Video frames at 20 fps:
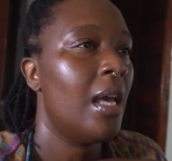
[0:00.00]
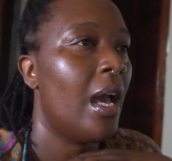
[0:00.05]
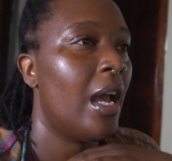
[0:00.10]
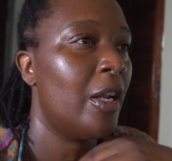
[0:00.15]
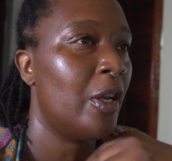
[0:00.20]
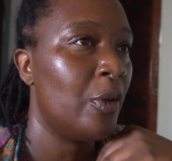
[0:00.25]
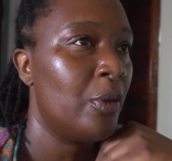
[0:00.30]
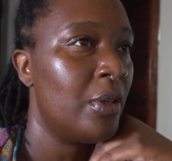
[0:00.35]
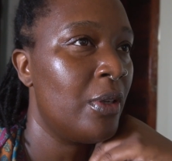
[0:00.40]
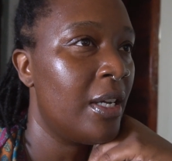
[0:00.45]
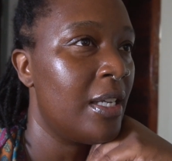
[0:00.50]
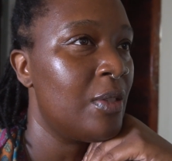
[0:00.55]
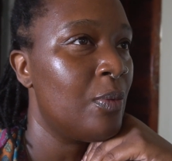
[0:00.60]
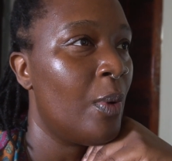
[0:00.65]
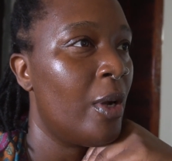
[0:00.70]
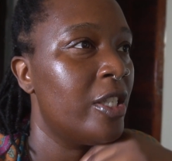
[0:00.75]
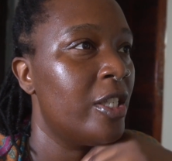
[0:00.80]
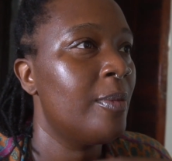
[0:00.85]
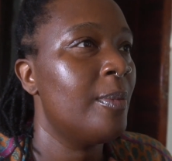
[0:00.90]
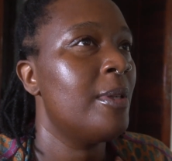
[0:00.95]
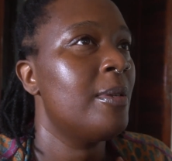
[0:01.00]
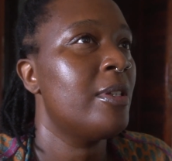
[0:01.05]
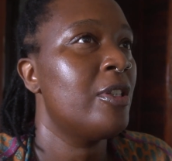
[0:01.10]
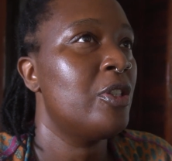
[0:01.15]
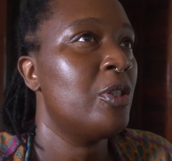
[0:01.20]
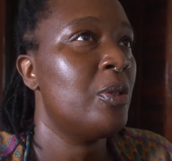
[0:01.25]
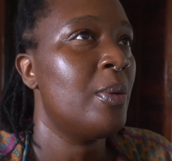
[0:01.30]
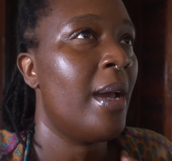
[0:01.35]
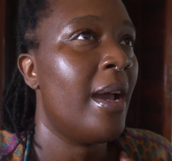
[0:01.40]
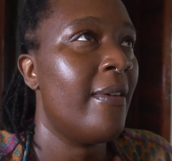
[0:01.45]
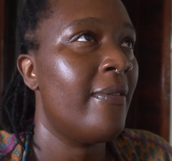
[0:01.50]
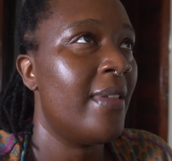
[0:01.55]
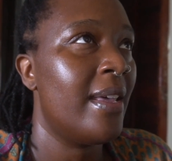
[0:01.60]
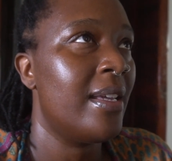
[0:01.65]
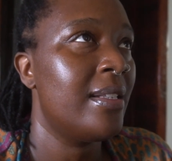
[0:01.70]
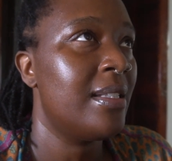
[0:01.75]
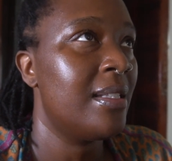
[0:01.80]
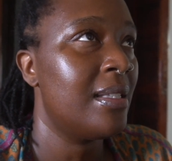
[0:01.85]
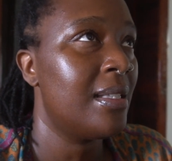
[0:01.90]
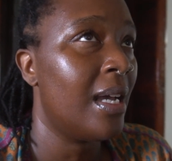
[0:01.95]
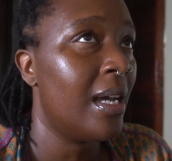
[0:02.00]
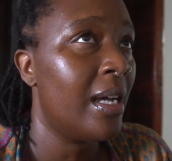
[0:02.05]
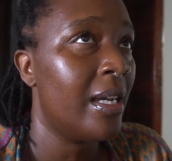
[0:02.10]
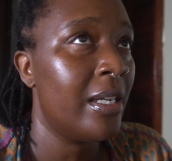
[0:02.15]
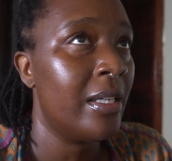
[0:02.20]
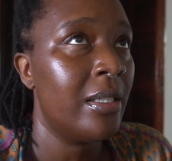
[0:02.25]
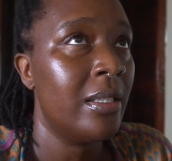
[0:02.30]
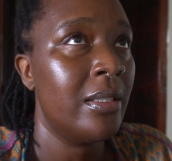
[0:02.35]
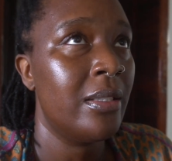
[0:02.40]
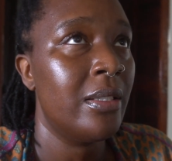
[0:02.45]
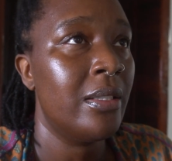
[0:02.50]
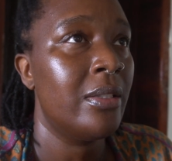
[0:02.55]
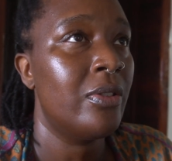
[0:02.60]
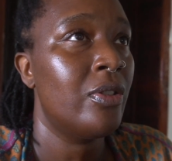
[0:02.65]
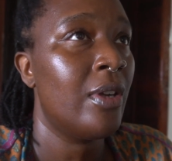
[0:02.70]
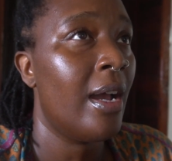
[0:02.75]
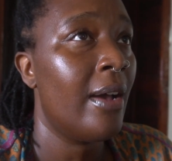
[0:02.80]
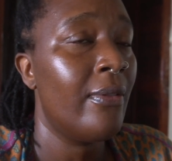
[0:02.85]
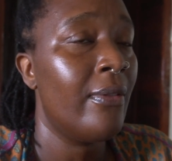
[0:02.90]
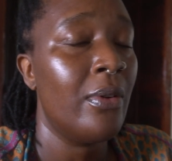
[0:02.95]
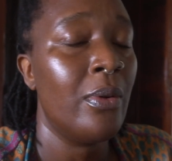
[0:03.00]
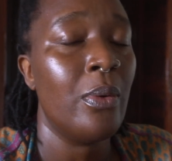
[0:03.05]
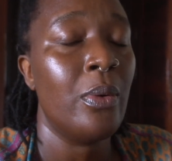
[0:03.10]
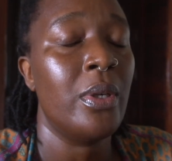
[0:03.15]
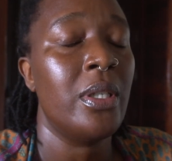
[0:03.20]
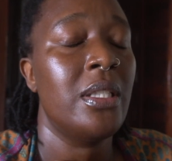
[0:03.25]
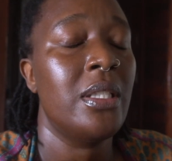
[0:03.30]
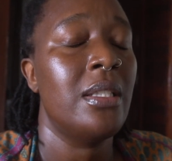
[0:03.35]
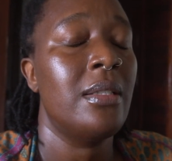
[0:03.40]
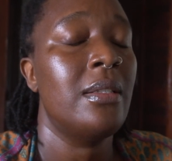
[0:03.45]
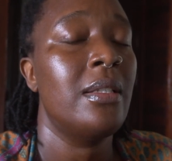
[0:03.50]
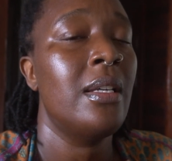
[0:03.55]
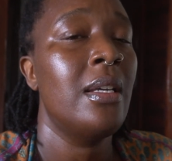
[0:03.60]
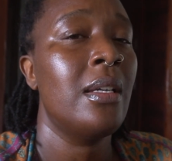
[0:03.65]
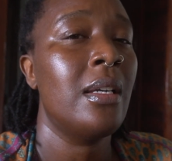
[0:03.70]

I know you guys watch me because you have that desire to travel or to